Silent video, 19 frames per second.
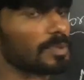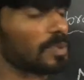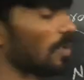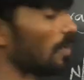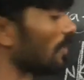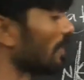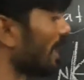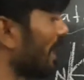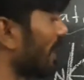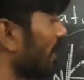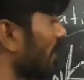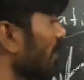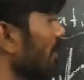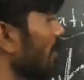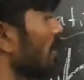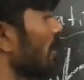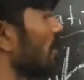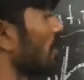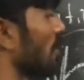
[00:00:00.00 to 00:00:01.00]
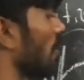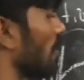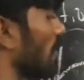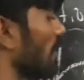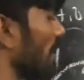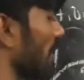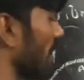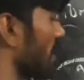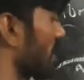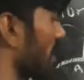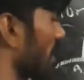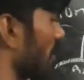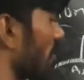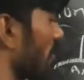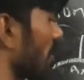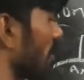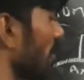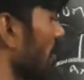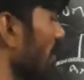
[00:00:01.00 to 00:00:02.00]
Node and node is
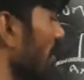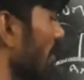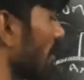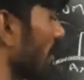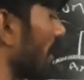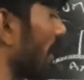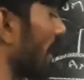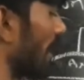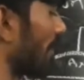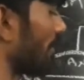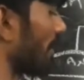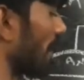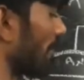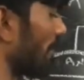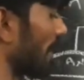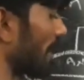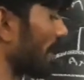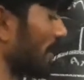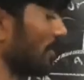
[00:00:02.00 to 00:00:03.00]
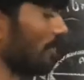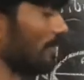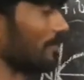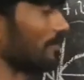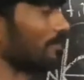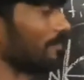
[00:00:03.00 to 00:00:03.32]
equal to lambda by 2.